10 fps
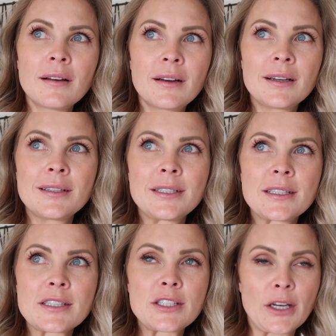
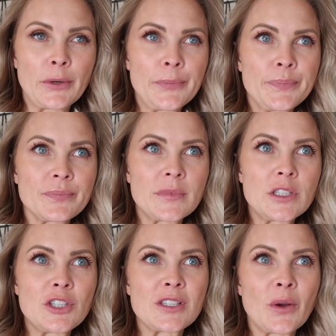happen. So
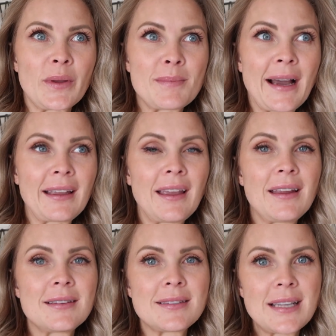she's going back
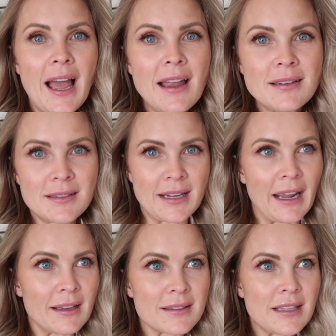in ten
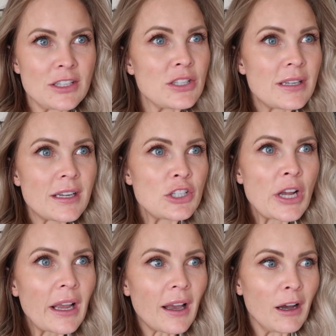days. They just did a
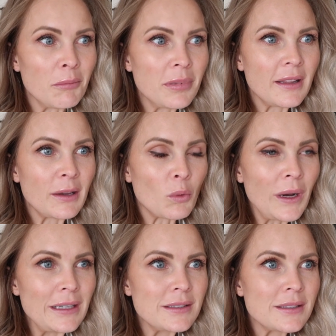checkup. Like
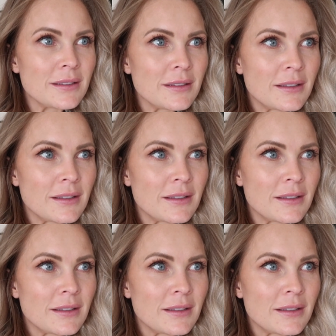what?